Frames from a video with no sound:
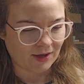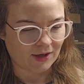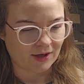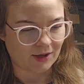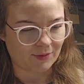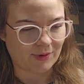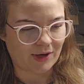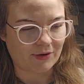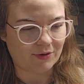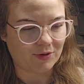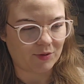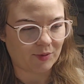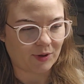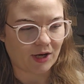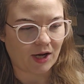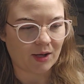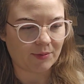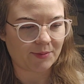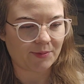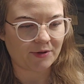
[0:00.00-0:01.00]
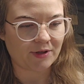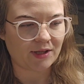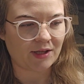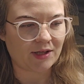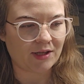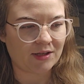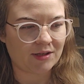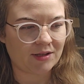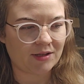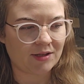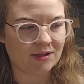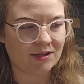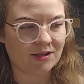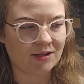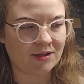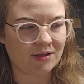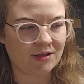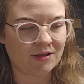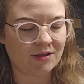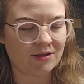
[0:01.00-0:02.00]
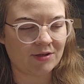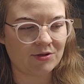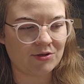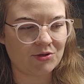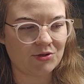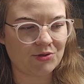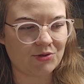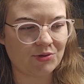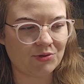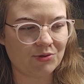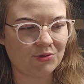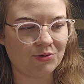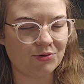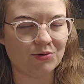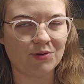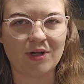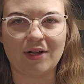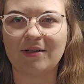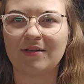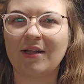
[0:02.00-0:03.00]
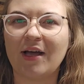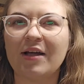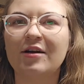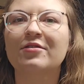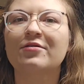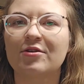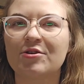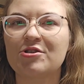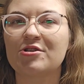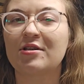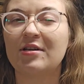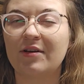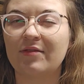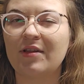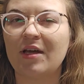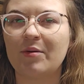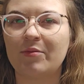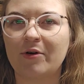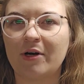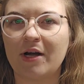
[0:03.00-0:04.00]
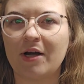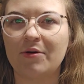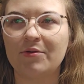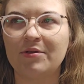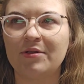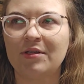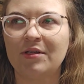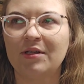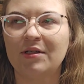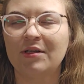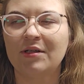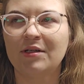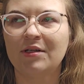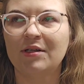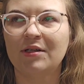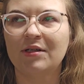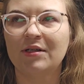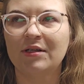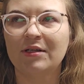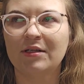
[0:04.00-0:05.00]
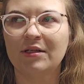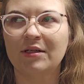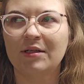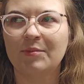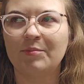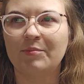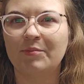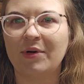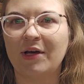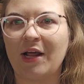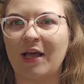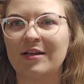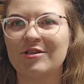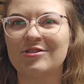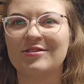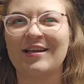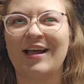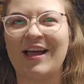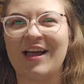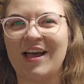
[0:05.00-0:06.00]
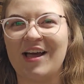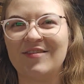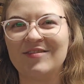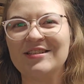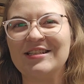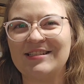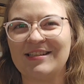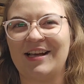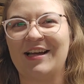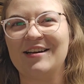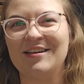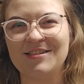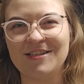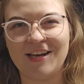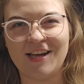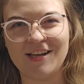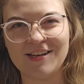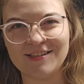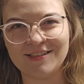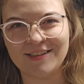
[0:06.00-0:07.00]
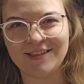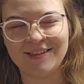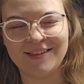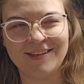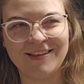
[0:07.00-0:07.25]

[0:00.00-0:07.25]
I would probably do a lighter version of that brown, but I haven't decided yet.